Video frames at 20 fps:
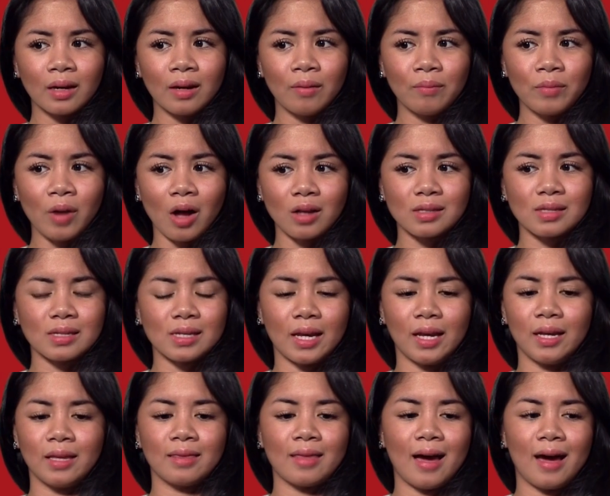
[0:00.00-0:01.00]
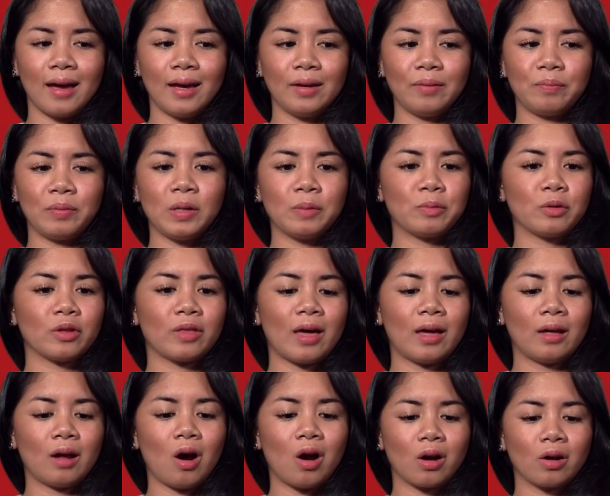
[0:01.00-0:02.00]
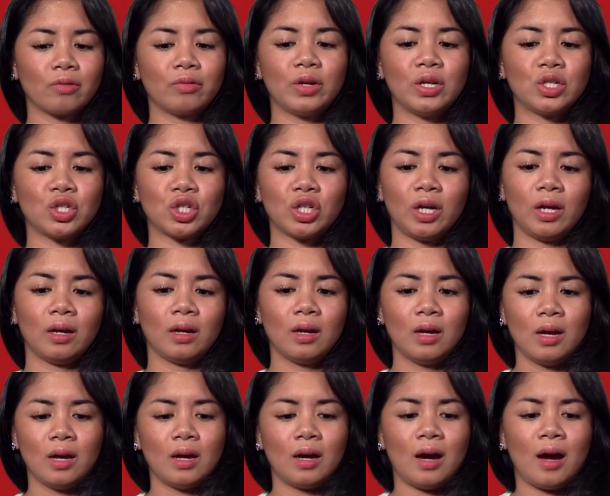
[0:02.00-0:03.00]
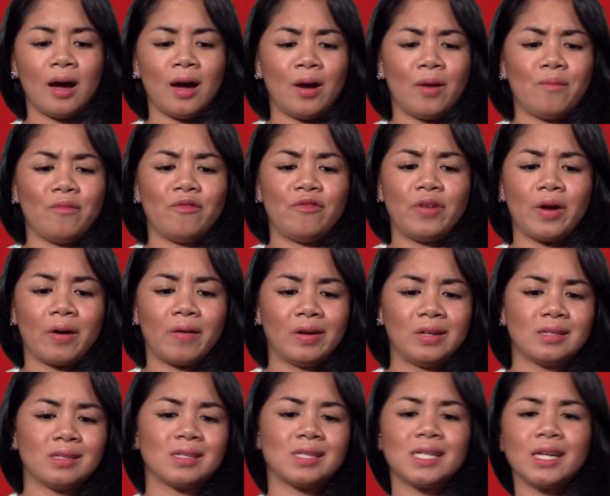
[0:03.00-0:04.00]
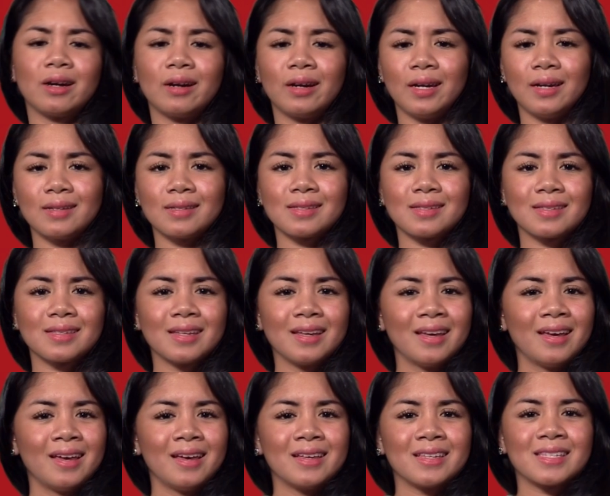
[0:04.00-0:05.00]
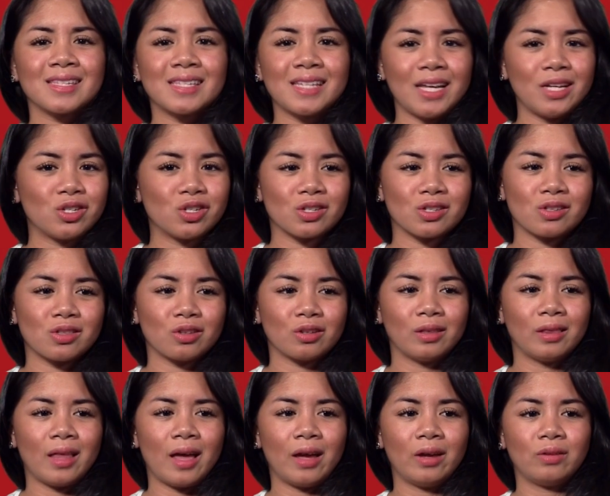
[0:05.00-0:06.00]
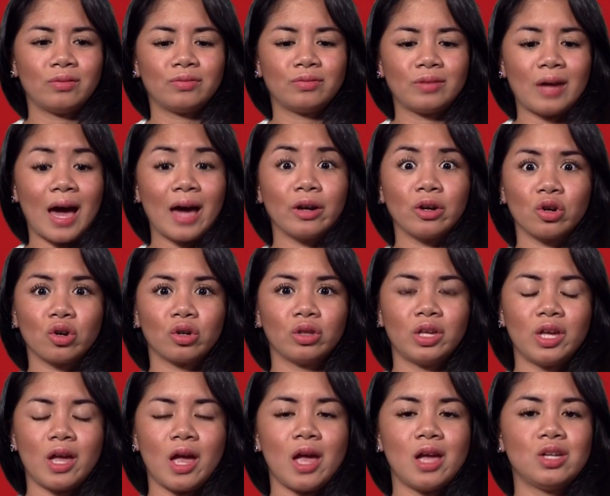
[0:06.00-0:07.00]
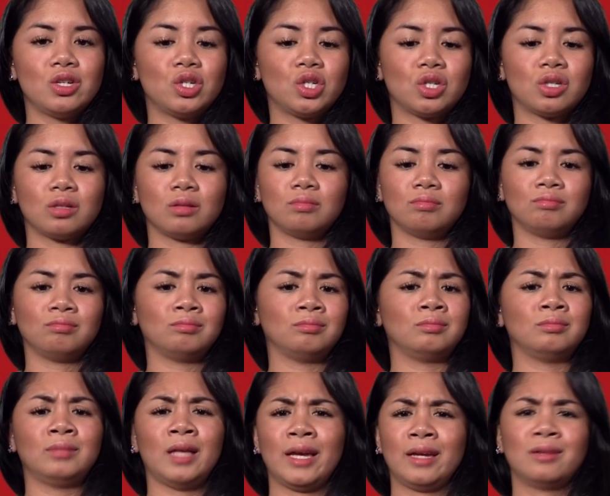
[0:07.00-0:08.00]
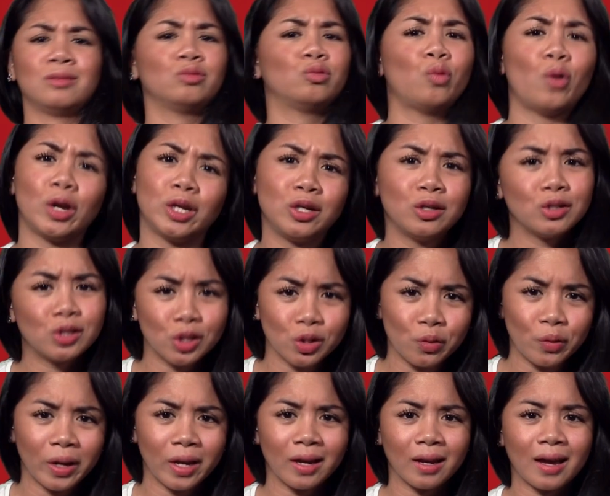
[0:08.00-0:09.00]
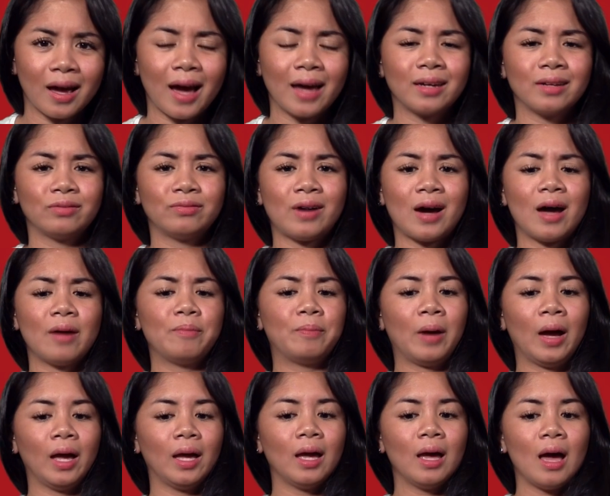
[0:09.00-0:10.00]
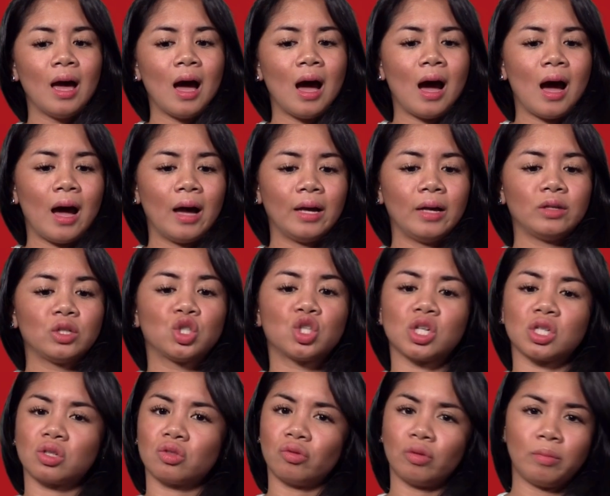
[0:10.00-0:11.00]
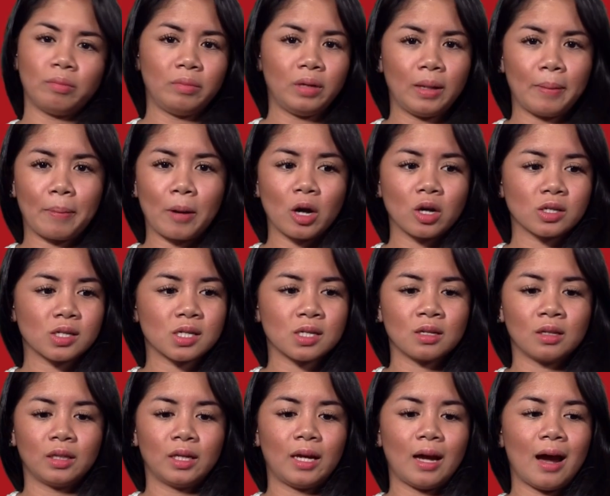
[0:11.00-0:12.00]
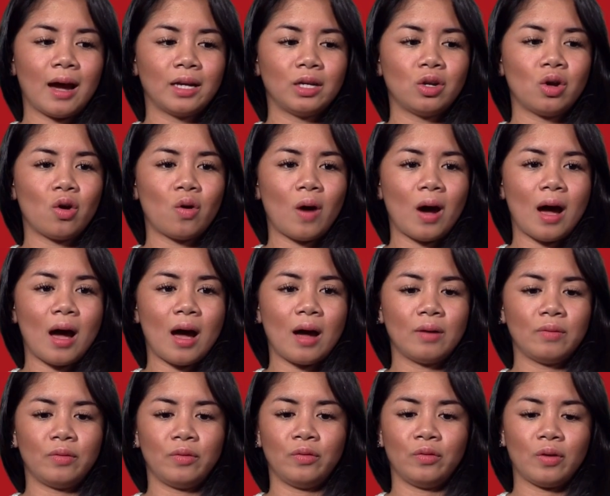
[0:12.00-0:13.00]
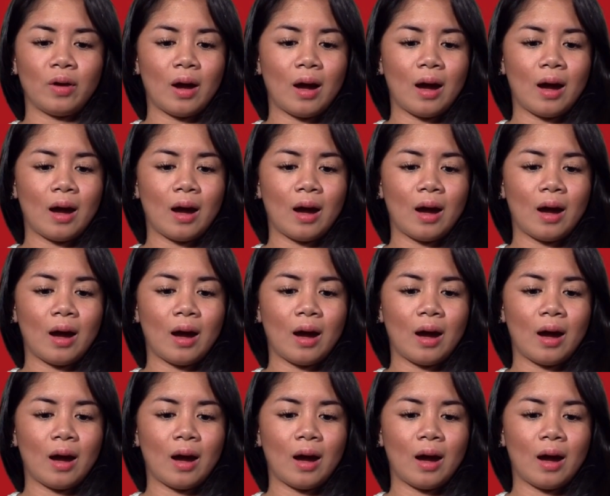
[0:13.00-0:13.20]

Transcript: I'm not saying that people that are reaching very serious stages in their life at an early age, like, what are you doing kind of vibe, but just for me personally, I know I